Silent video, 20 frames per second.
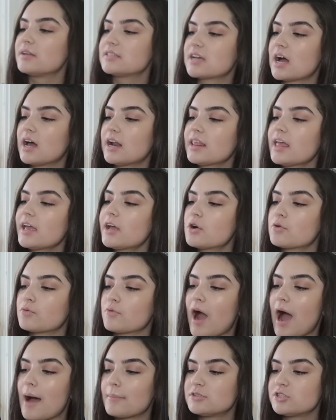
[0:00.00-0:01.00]
It's kind of like a
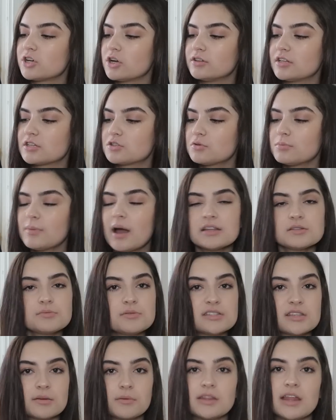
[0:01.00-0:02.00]
wrap shirt. This reminds
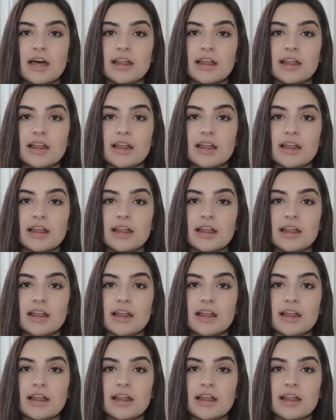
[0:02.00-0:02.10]
me something